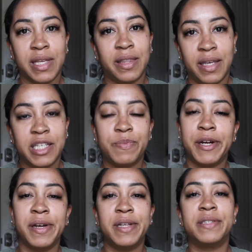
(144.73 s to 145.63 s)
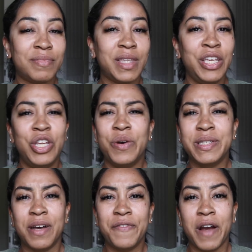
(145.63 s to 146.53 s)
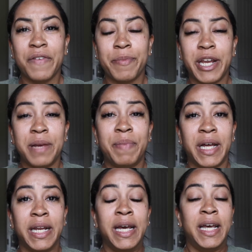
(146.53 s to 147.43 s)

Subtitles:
get the experience. You know, it's not for everybody, but